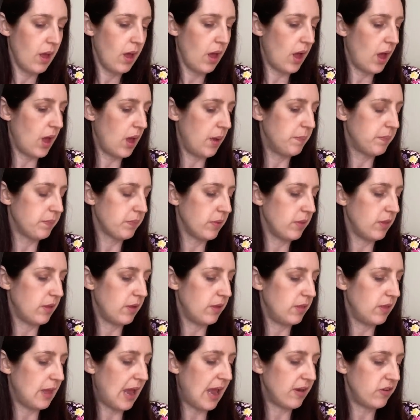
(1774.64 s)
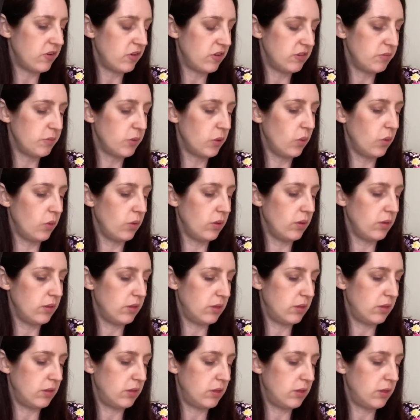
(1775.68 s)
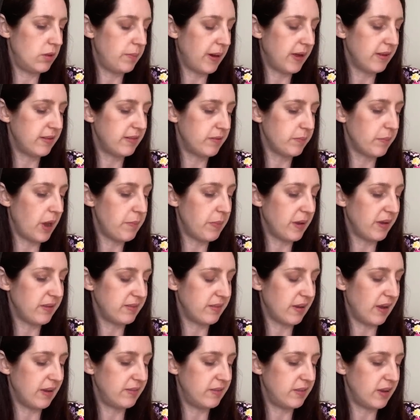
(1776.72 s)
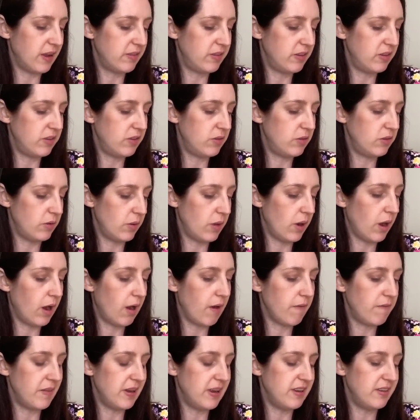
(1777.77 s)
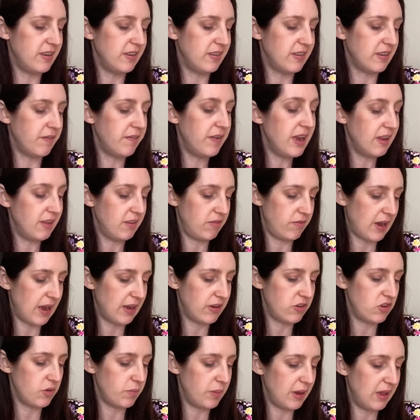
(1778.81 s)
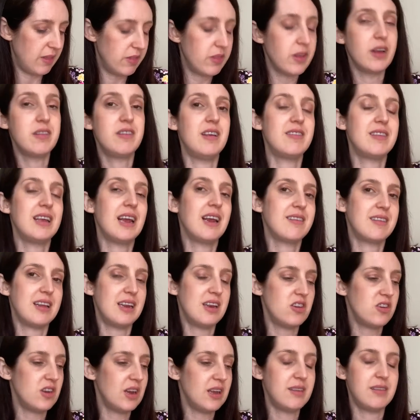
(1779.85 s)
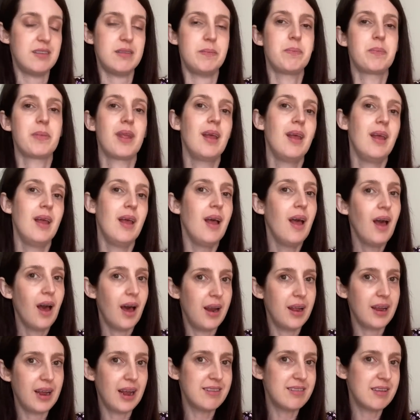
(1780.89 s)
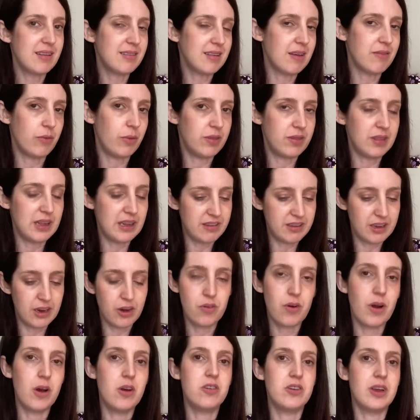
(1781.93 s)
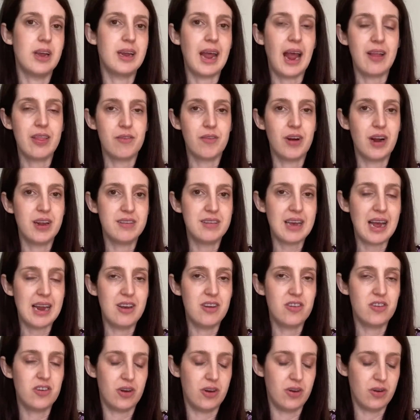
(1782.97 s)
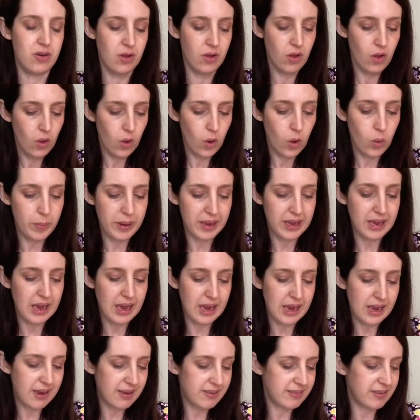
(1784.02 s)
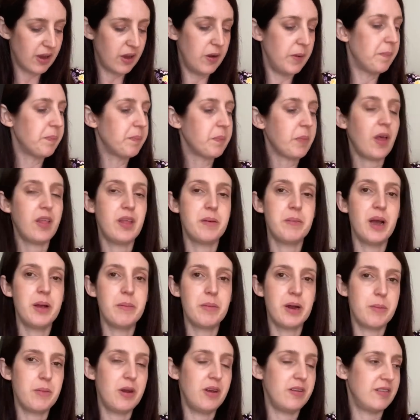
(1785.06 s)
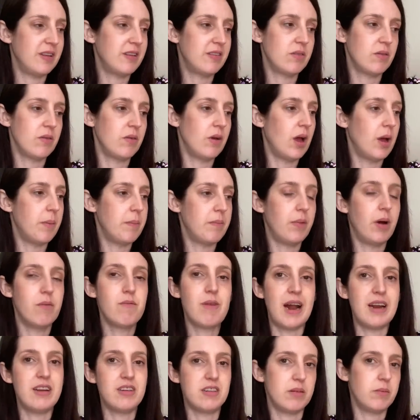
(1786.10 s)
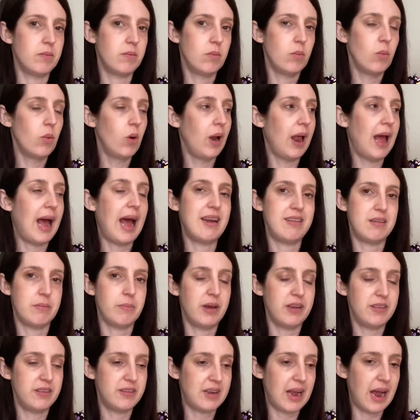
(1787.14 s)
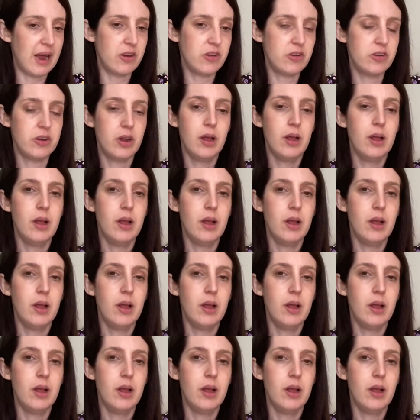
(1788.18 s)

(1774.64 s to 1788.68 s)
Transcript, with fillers: um, the extra small the bust, my bust size 32 and a half inches, the finished vest should be 36 inches. And I guess as ever with knitting and crochet, getting the right tension will be key. So at the moment I'm using this um, random wool I had in my stash,